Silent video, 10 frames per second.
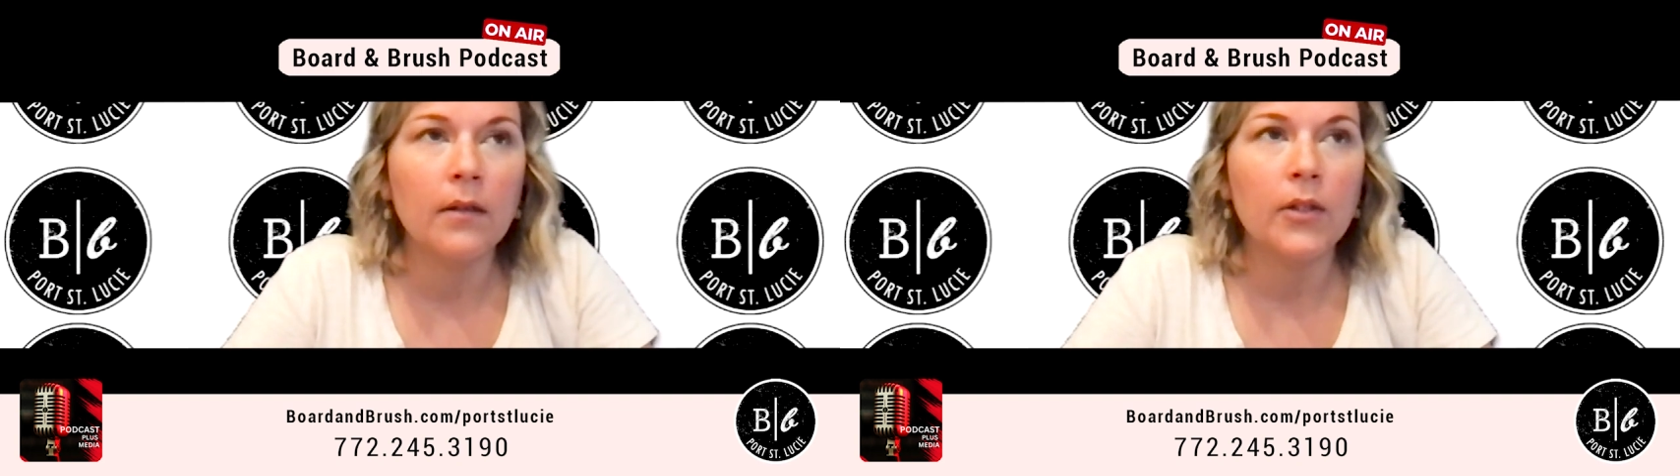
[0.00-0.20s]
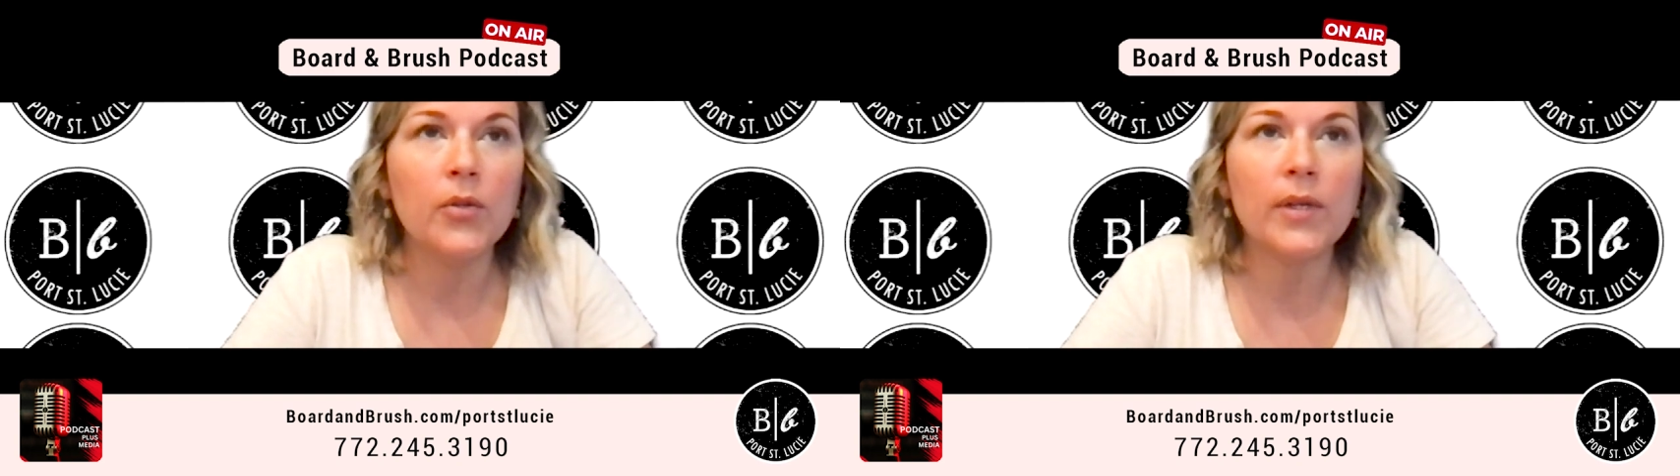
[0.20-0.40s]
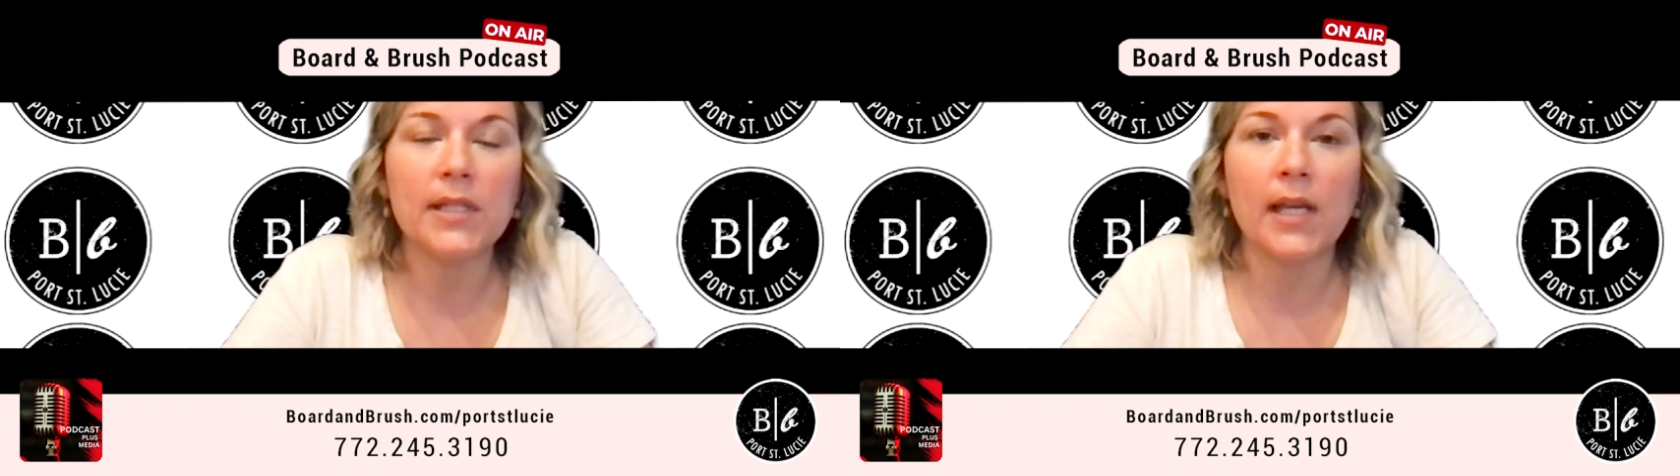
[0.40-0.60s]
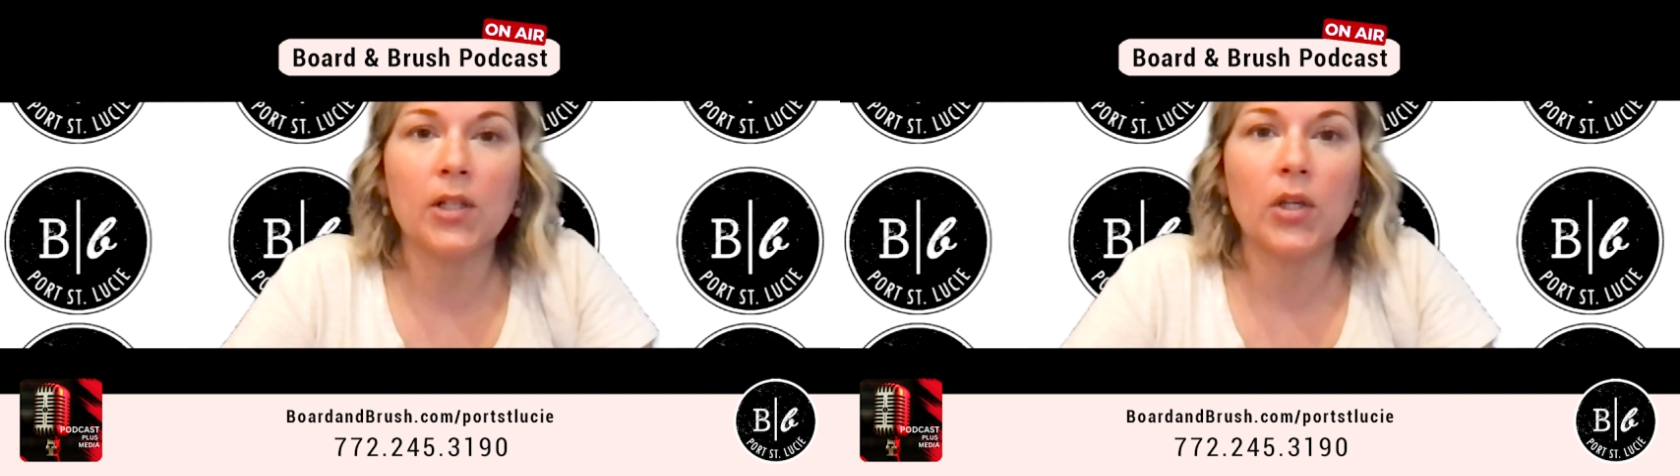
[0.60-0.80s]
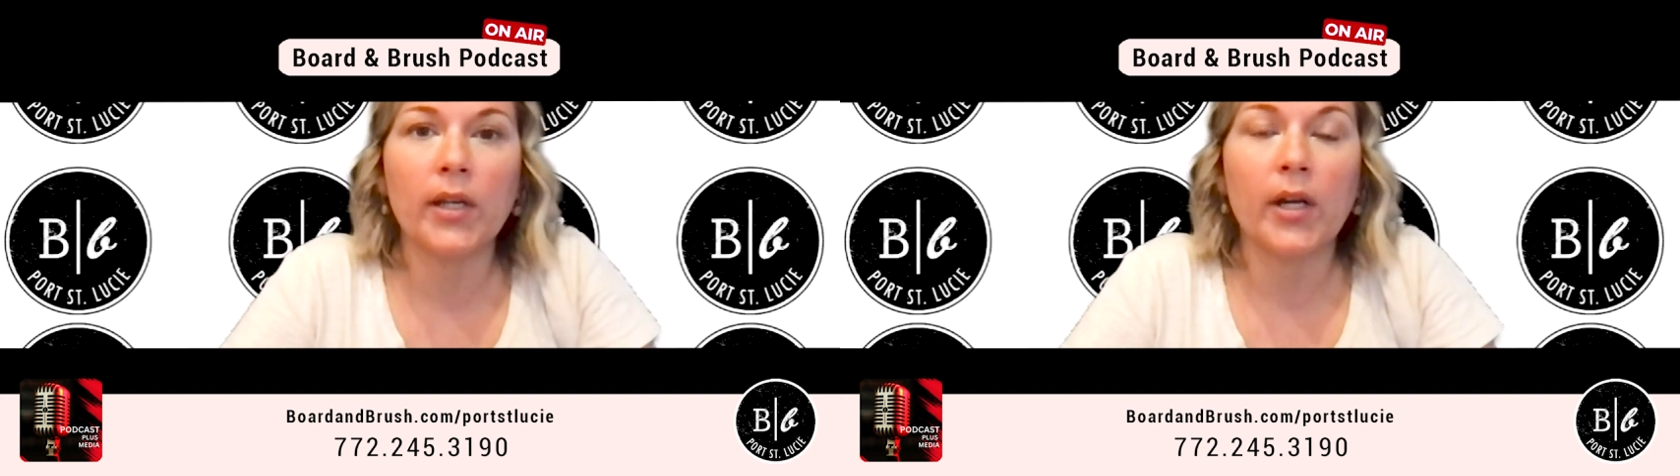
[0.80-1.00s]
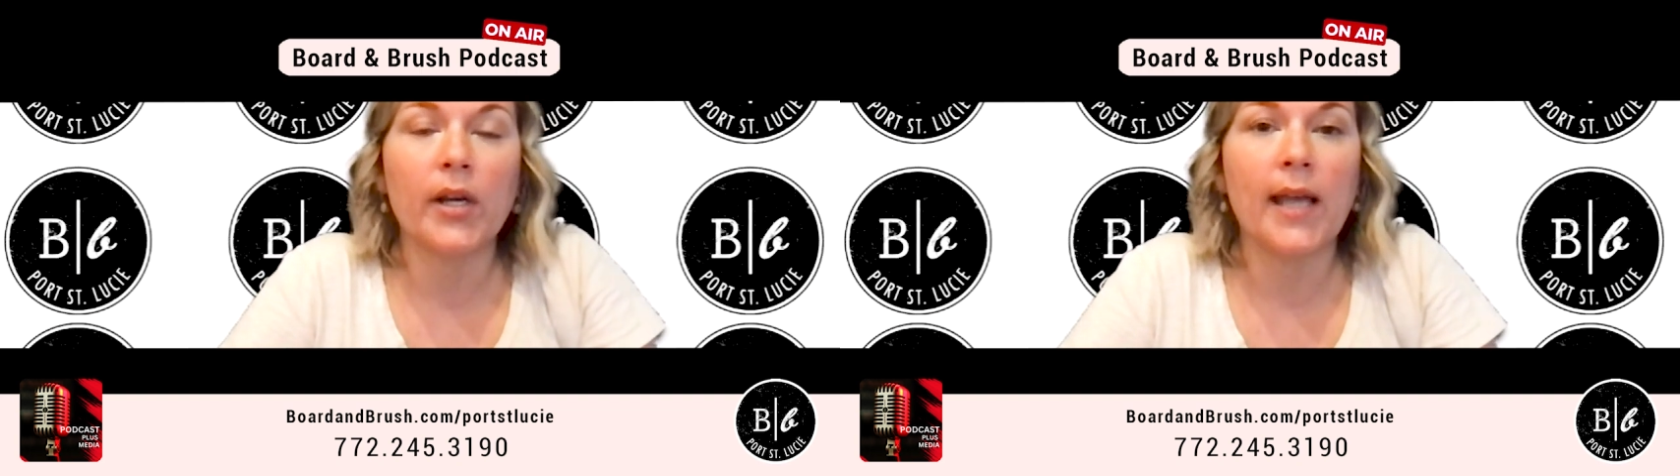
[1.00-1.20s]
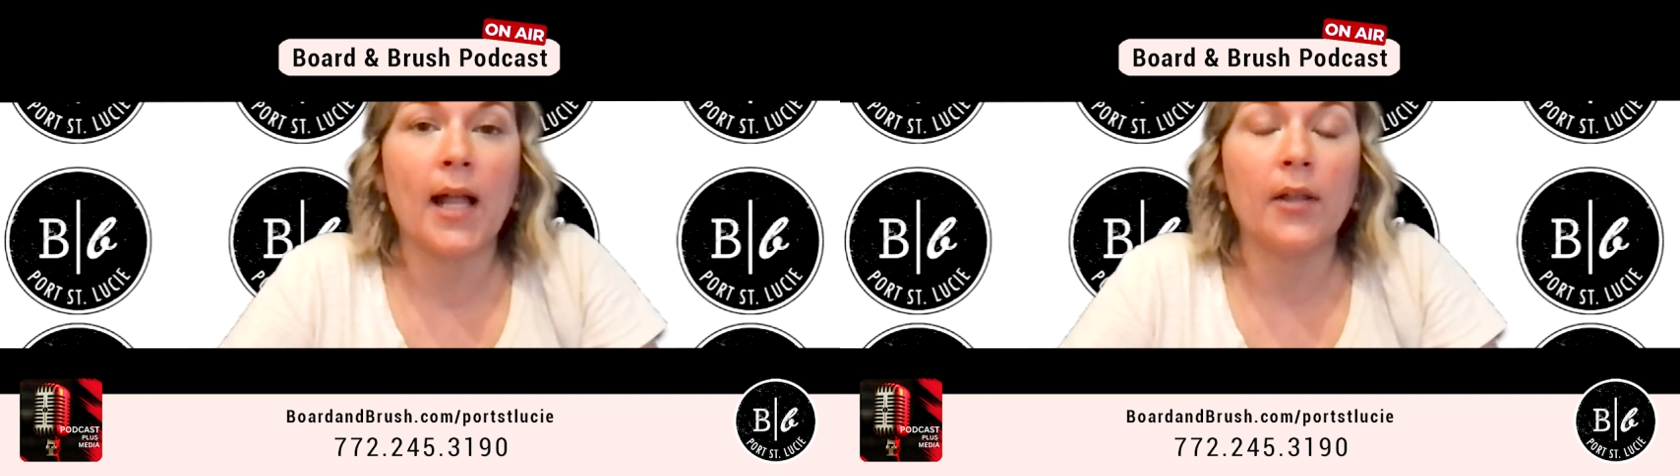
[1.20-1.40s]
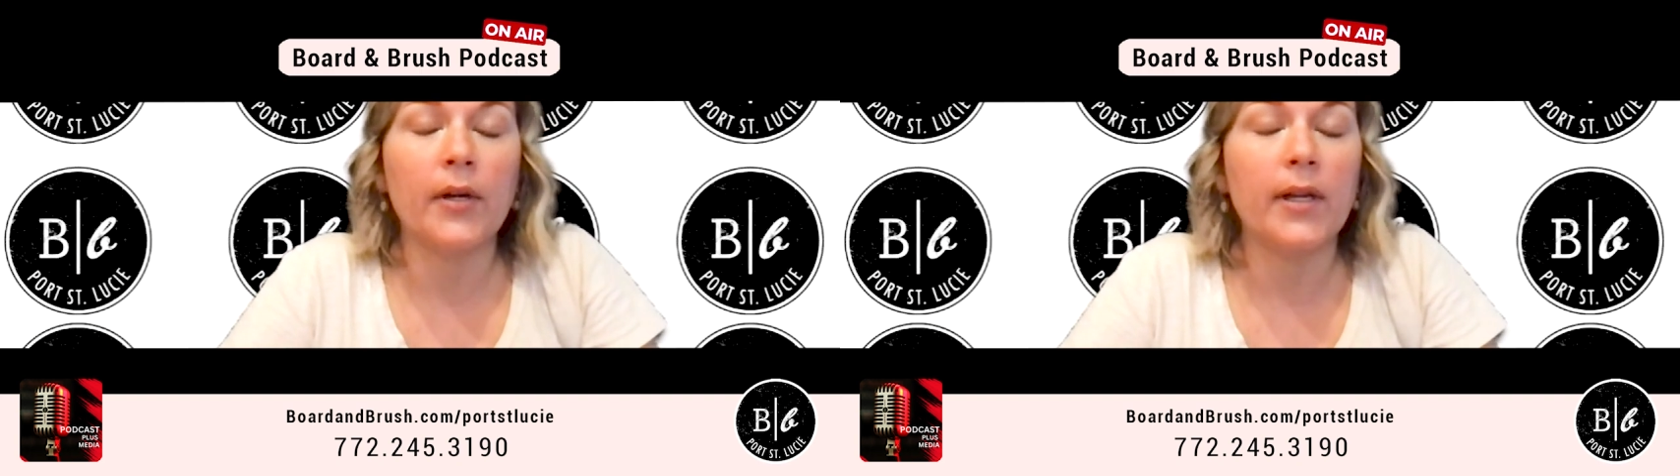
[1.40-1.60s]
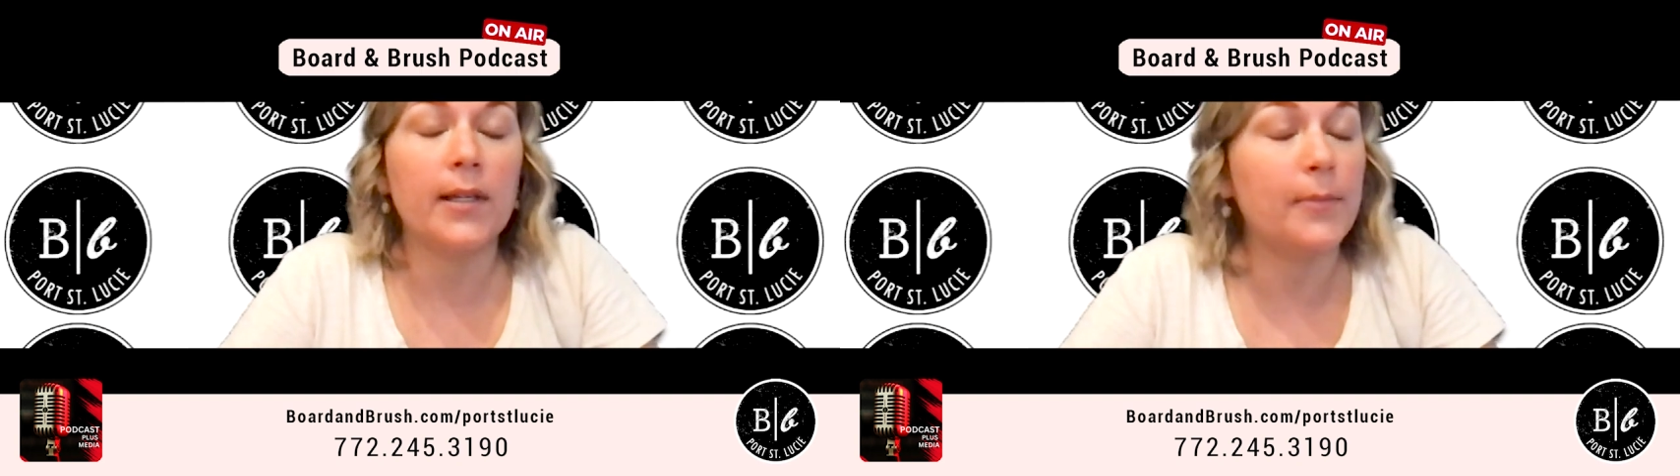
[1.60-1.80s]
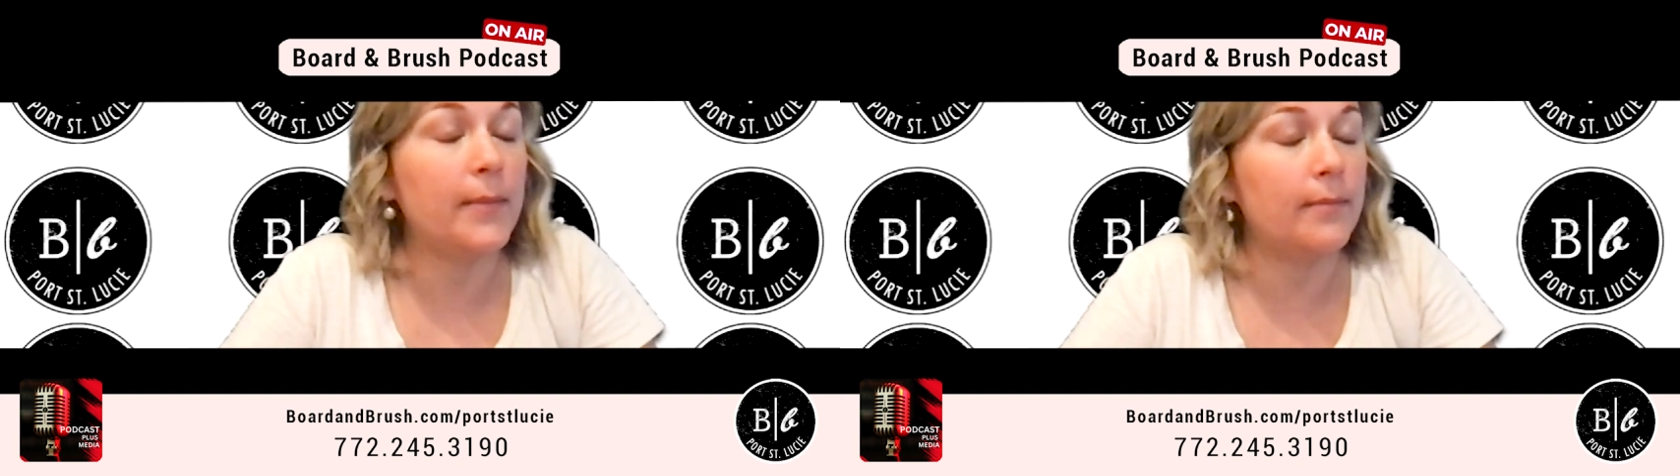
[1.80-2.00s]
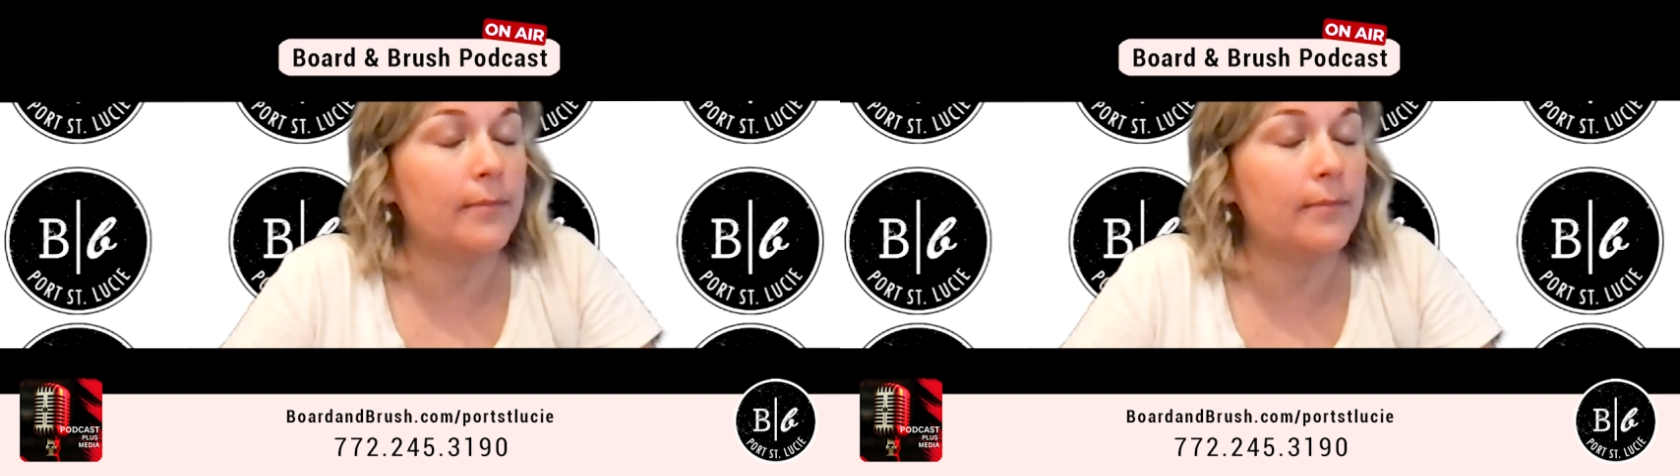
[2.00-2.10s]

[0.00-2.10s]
you can take a look at our gallery